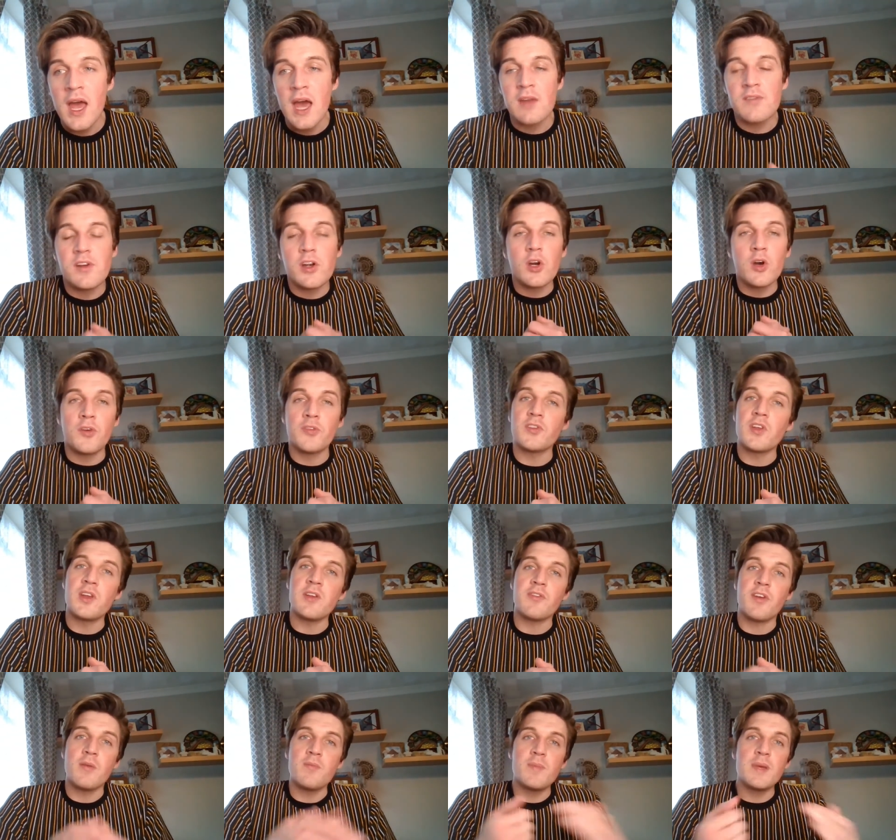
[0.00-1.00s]
And very often,
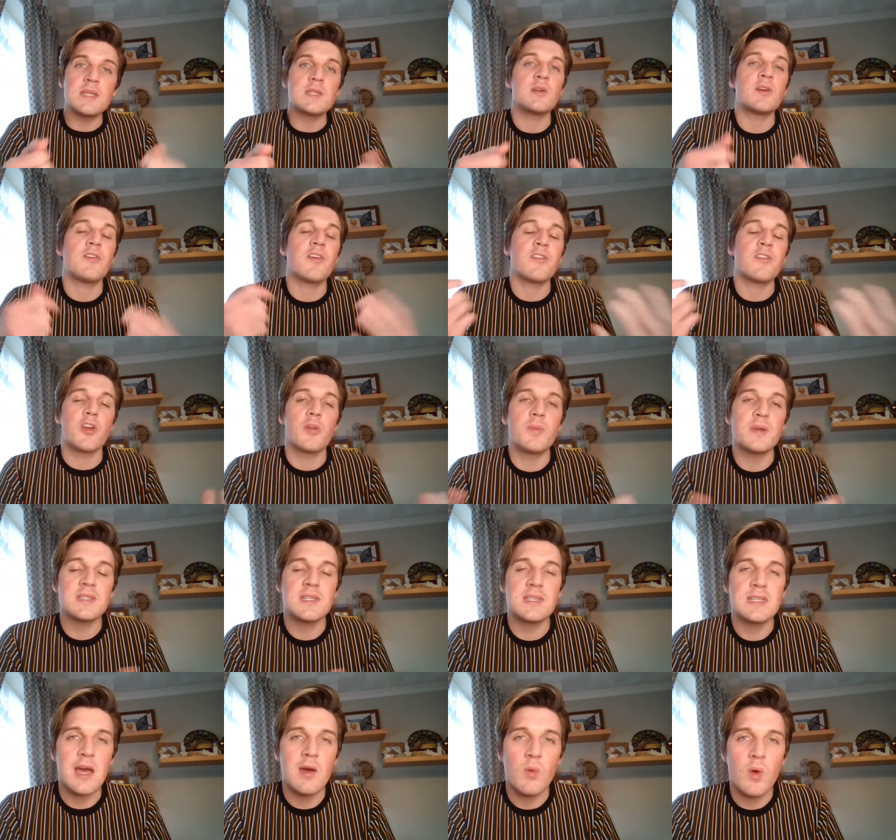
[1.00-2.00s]
if I'm busy or if I've got a
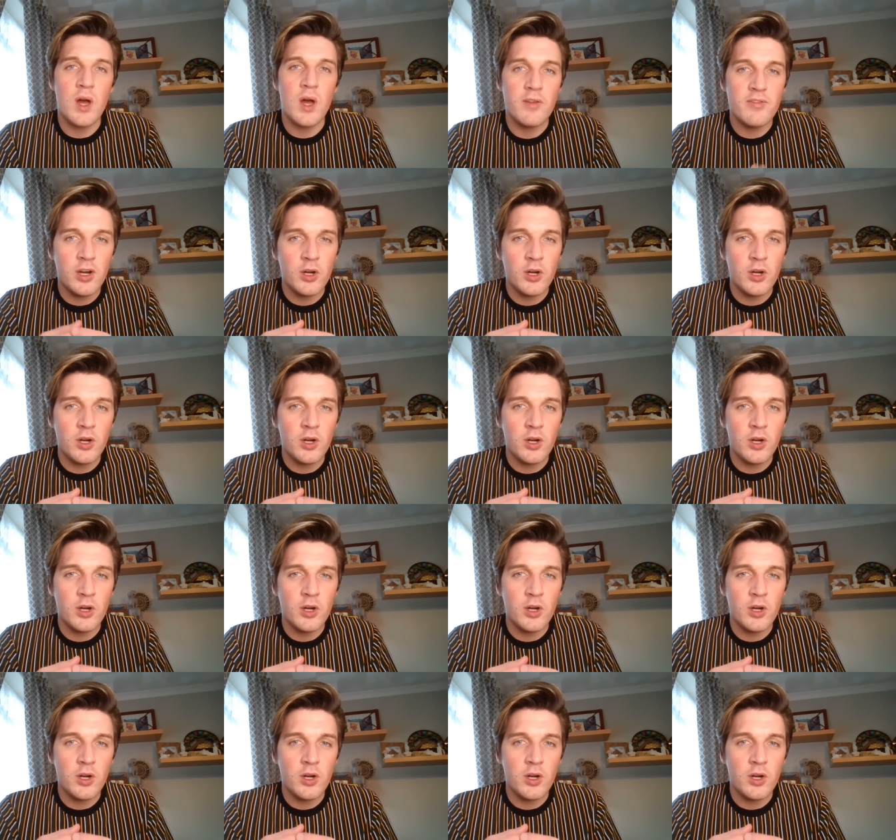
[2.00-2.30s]
busy day at work,